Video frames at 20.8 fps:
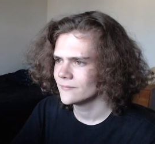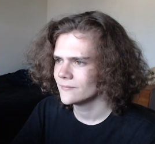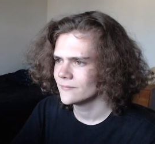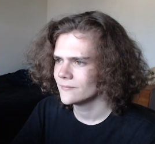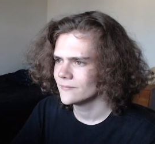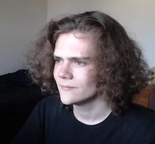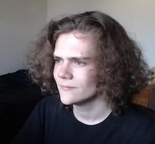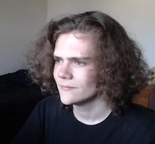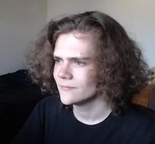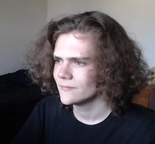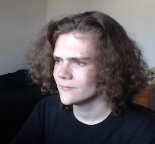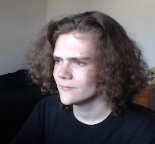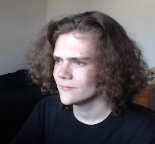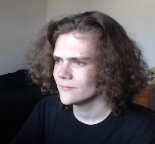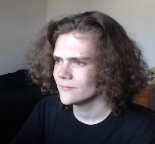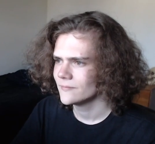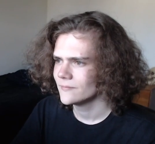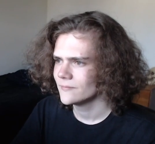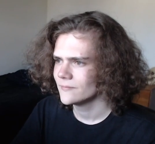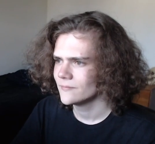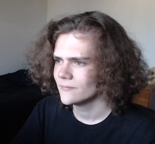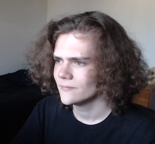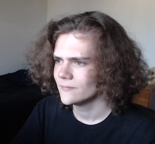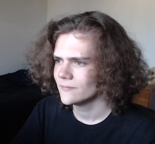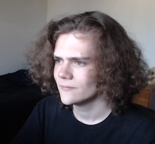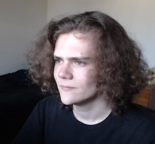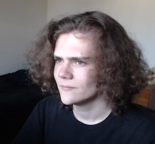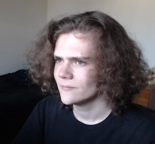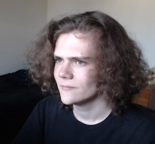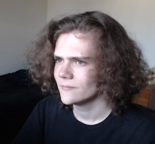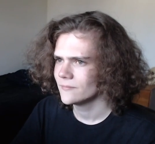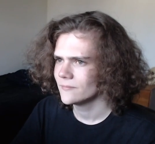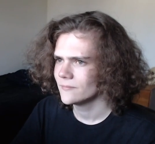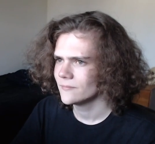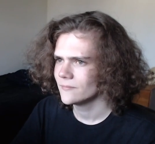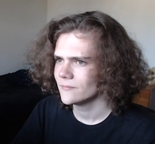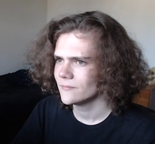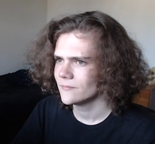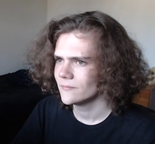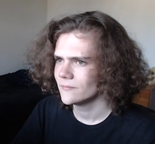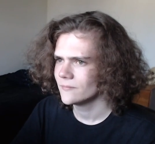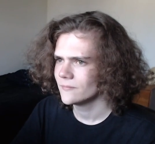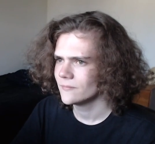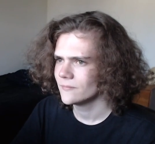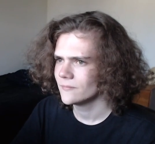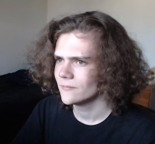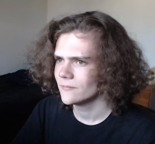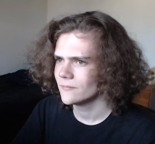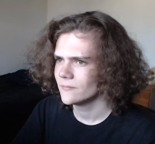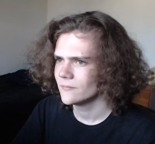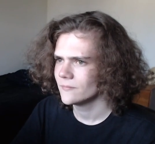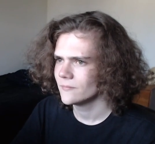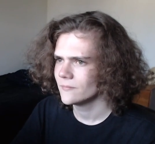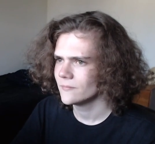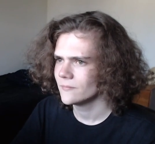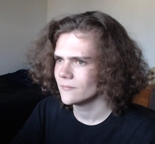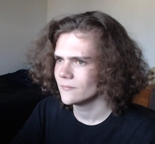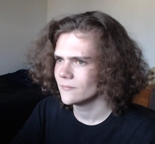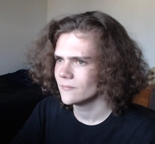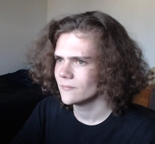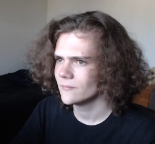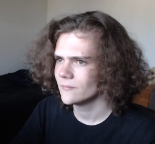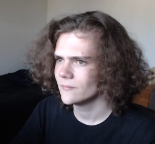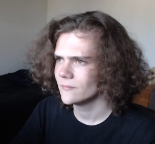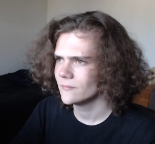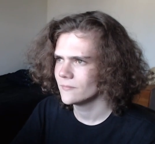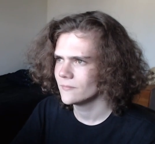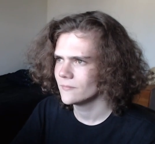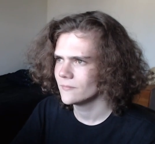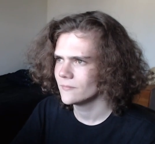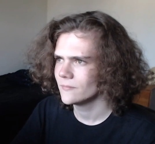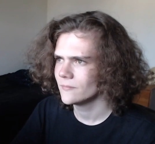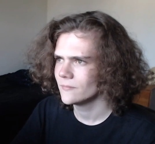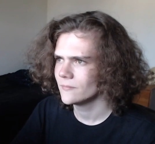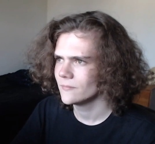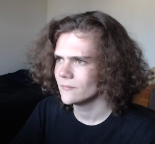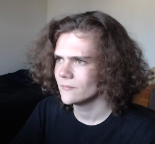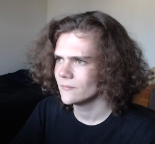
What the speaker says: Nobody speaks.